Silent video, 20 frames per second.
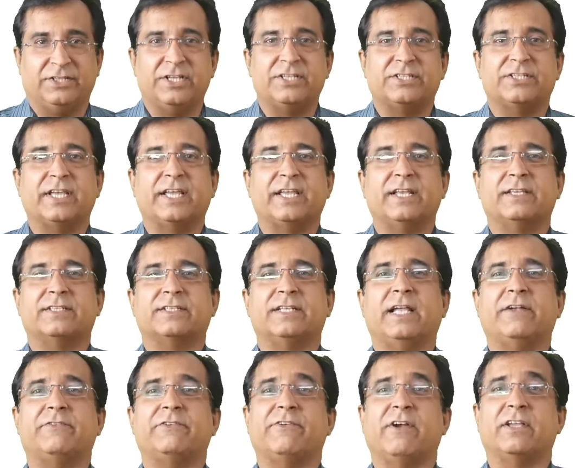These uh,
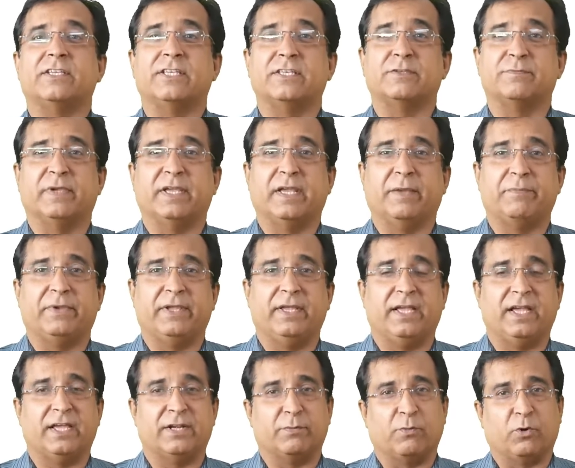slave devices may
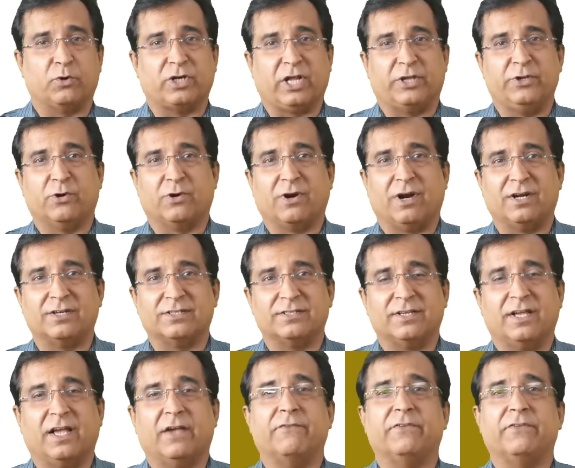be a remote IO cards,